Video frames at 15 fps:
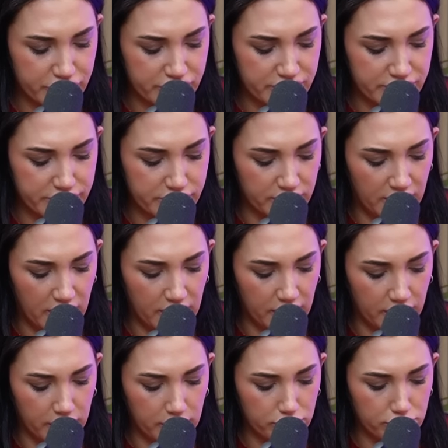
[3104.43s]
just
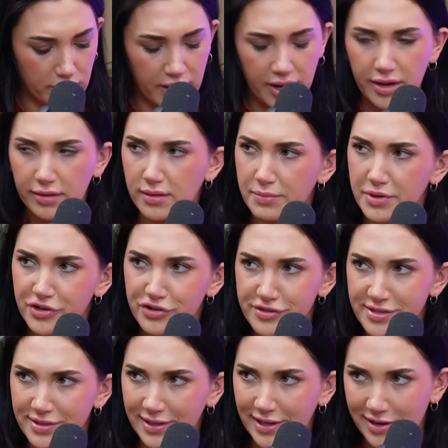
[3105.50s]
like, hey, let me
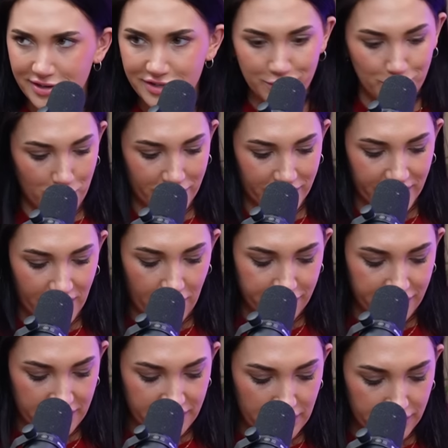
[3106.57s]
just lean into working out if
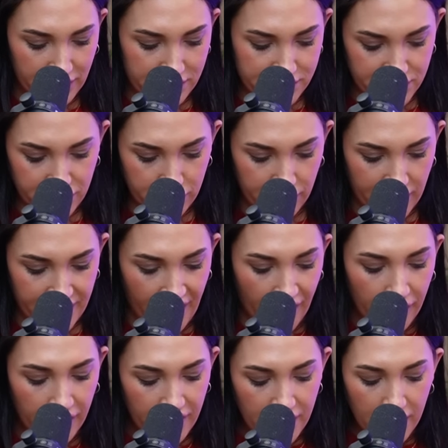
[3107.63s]
I have nothing else to do right now.